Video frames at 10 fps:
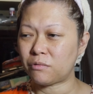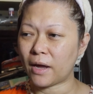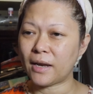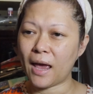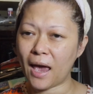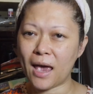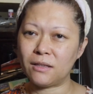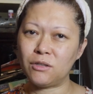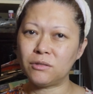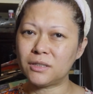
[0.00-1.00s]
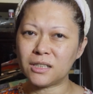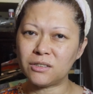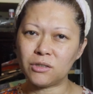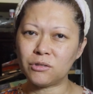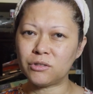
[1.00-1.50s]
right hand, you
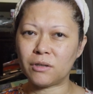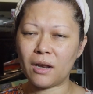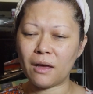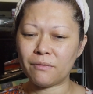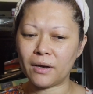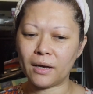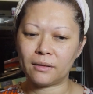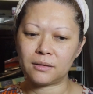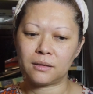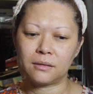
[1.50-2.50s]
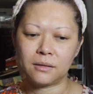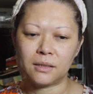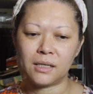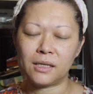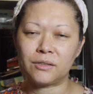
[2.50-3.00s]
just use your left hand.
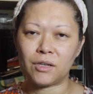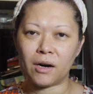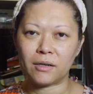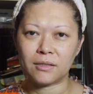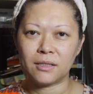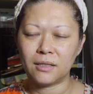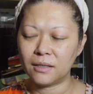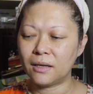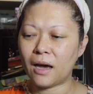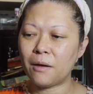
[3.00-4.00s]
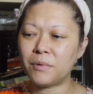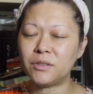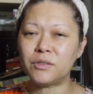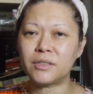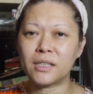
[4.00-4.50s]
It's hard. I've been
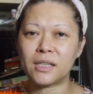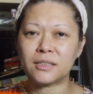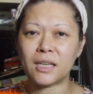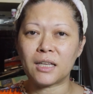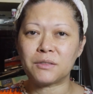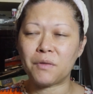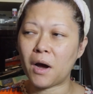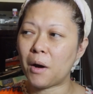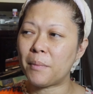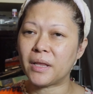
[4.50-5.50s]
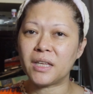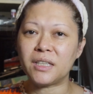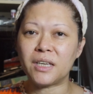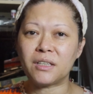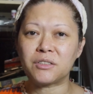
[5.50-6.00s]
using these hands for how many
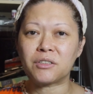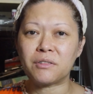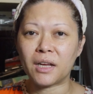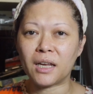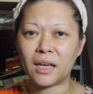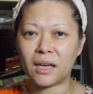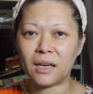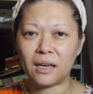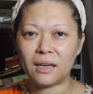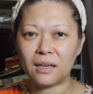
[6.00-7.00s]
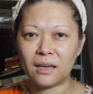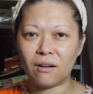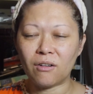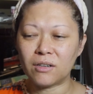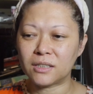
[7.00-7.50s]
years already?
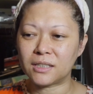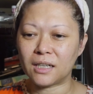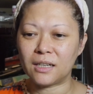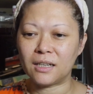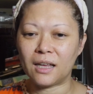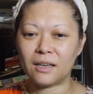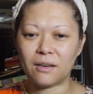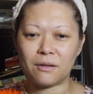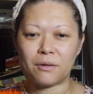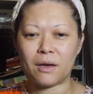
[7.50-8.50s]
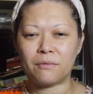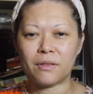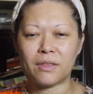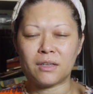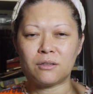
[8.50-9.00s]
All of a sudden, like
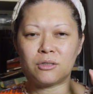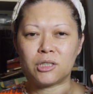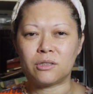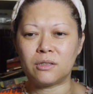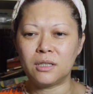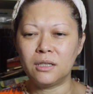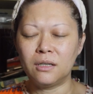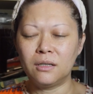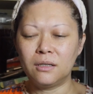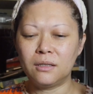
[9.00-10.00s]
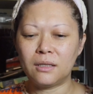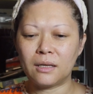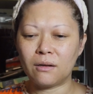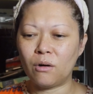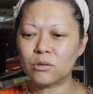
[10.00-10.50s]
everything you do,
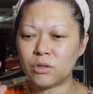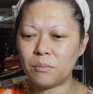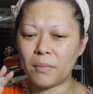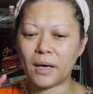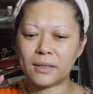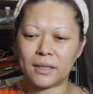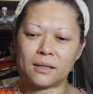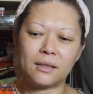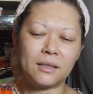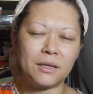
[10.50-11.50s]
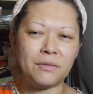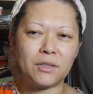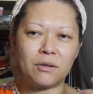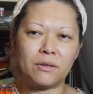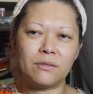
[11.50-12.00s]
like automatic, even
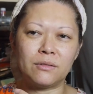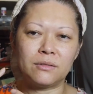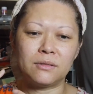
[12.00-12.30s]
though